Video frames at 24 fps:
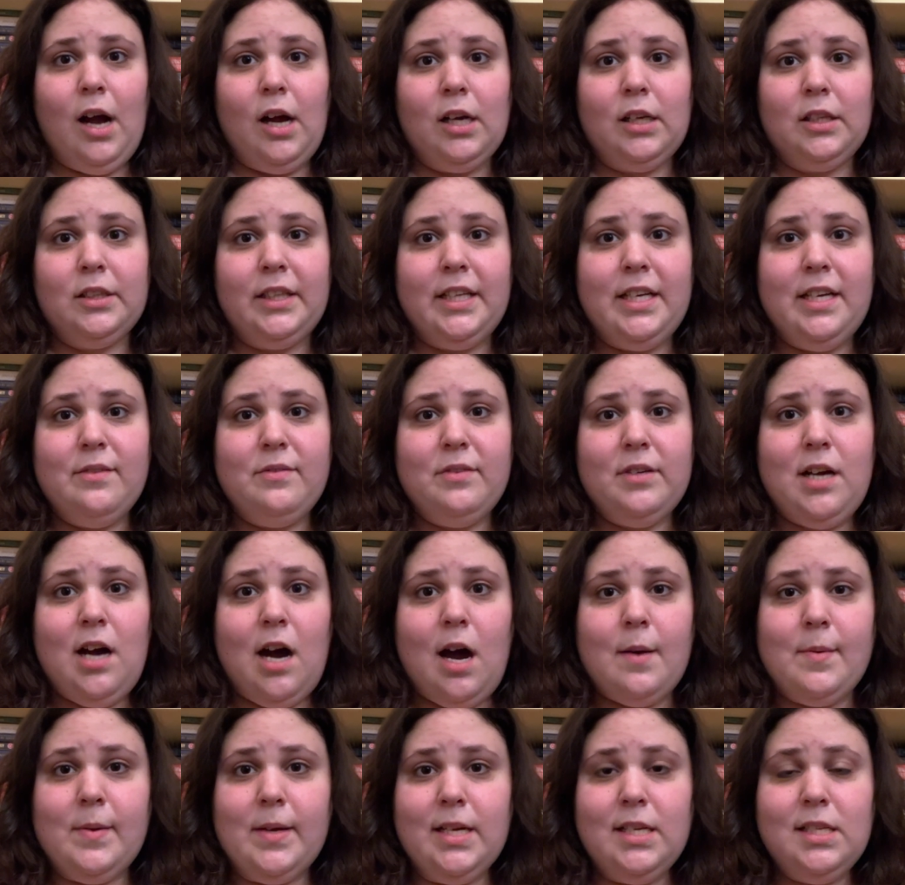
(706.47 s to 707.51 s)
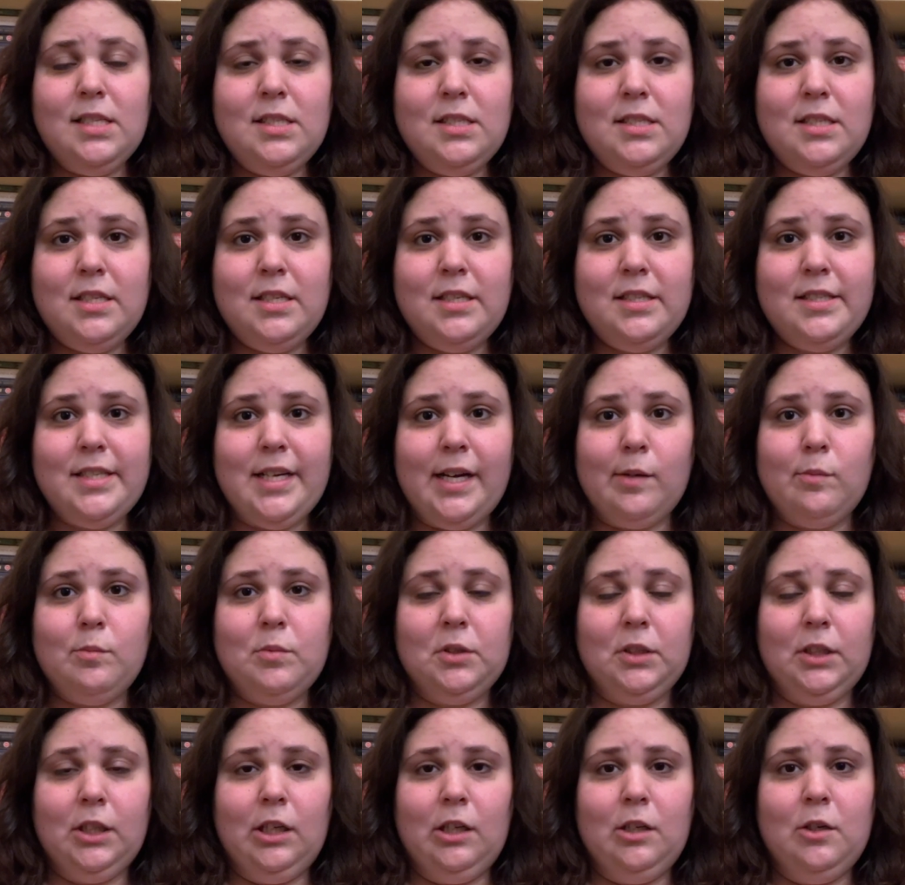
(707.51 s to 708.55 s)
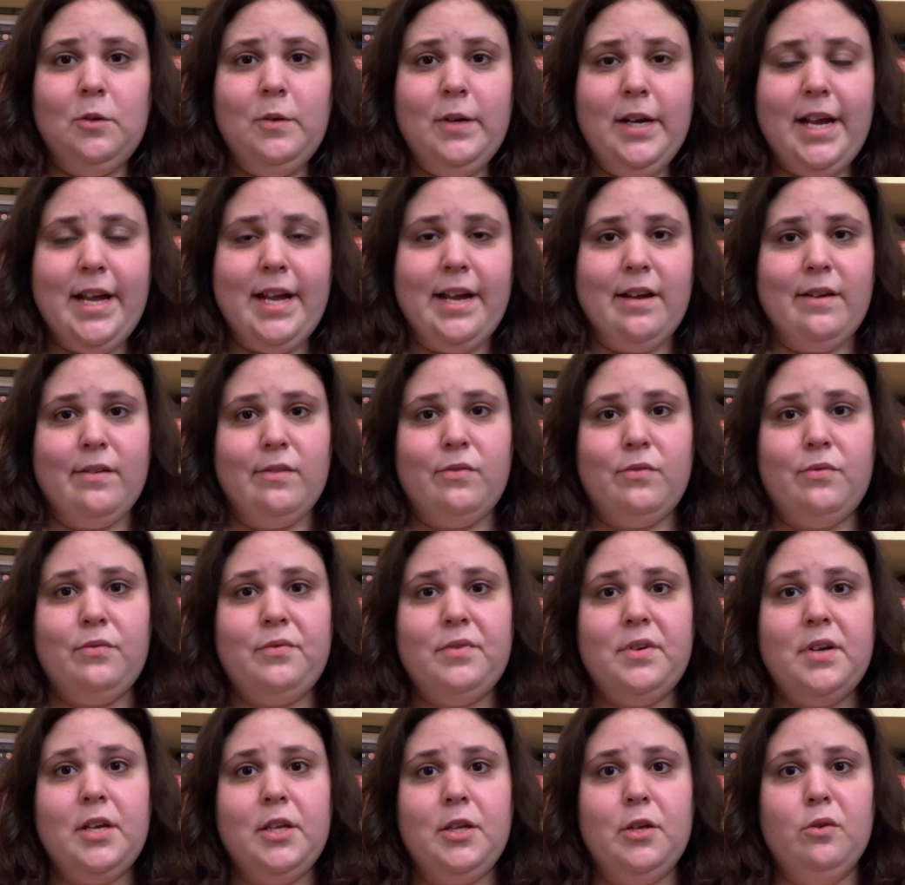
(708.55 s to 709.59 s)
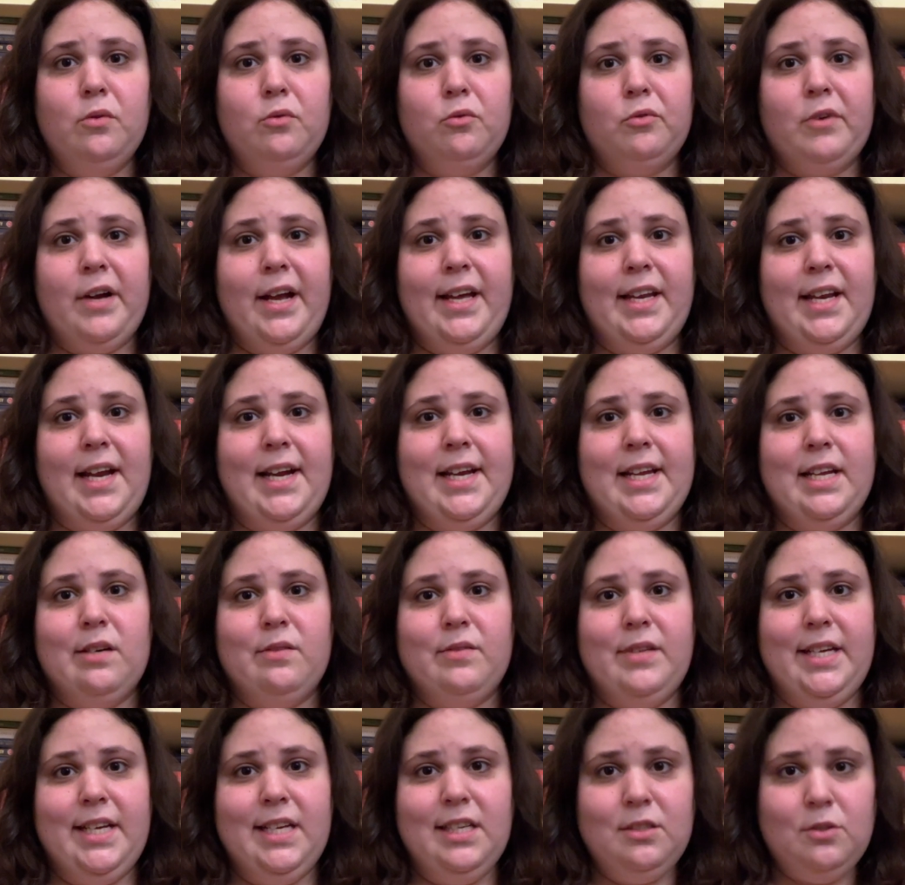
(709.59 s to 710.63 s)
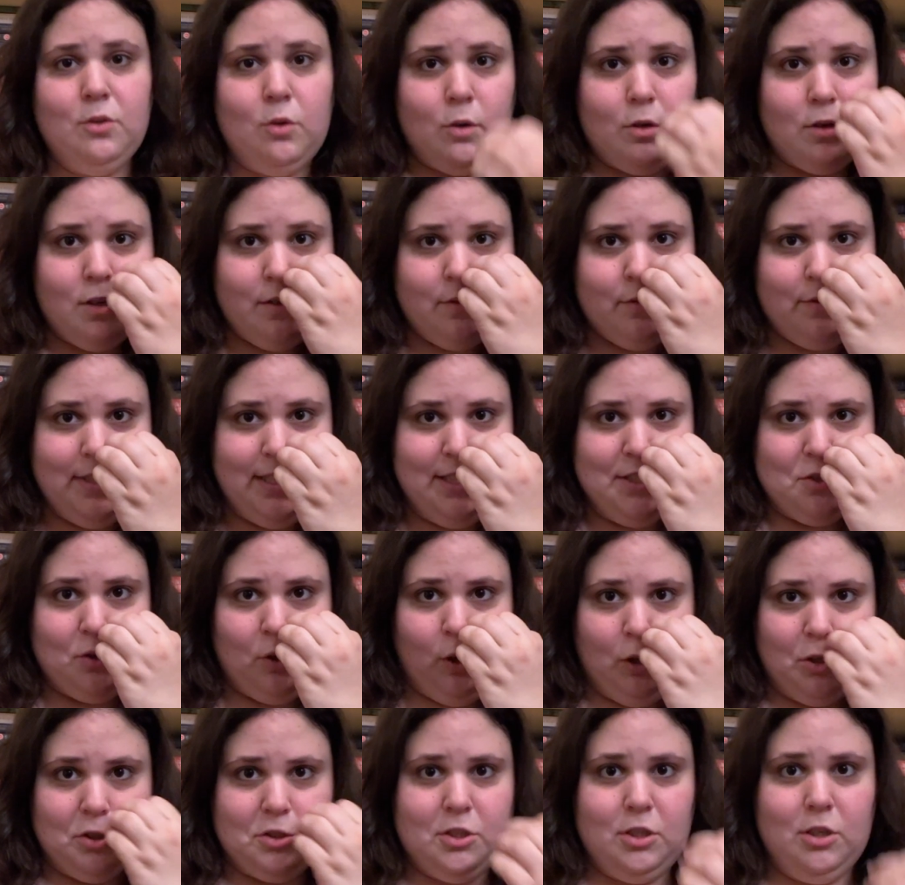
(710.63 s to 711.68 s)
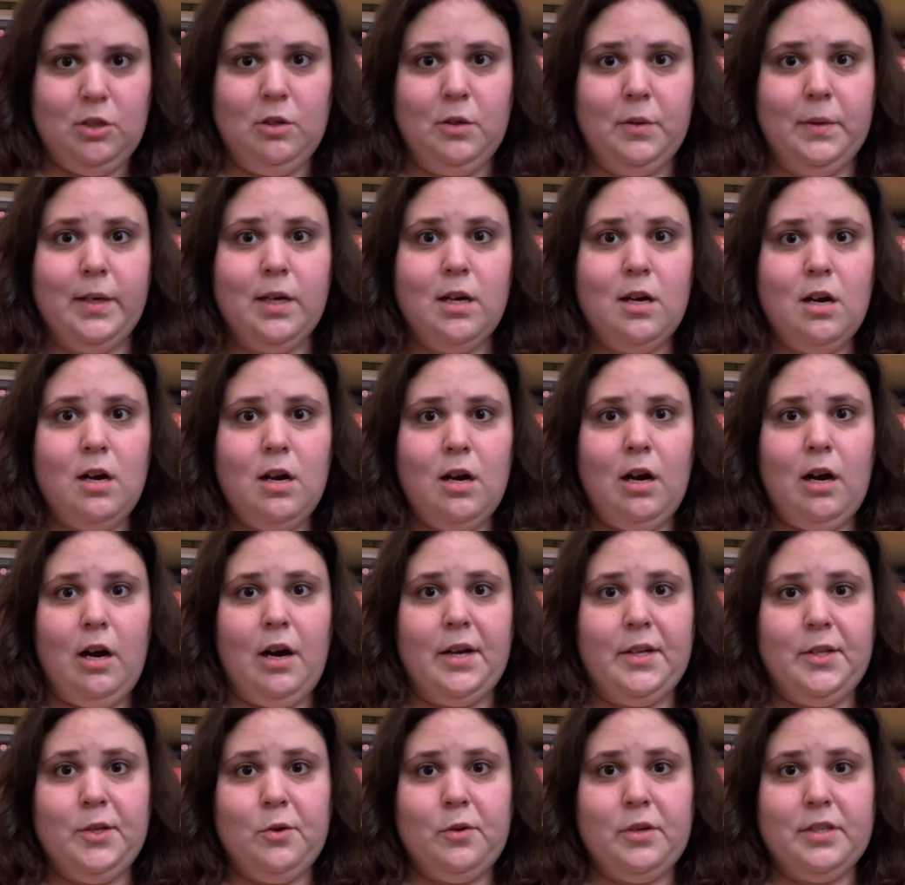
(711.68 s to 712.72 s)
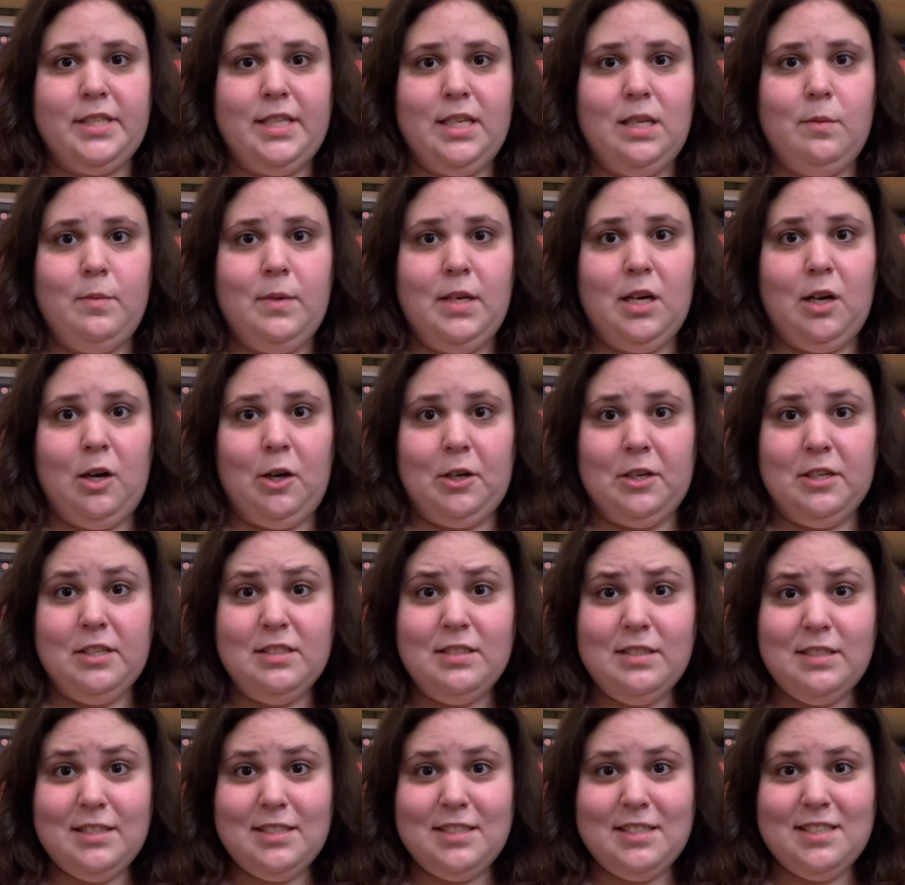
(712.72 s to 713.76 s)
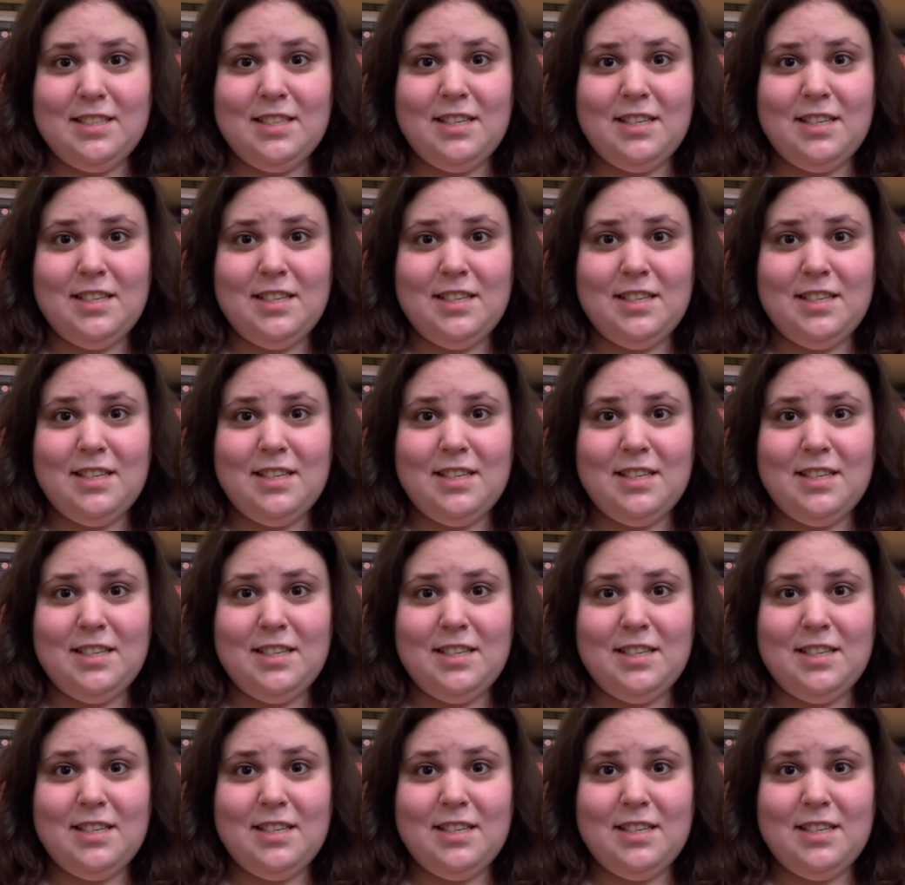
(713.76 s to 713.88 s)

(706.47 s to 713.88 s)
Leave a comment down below if you've read any of these or if these are also on your TBRs.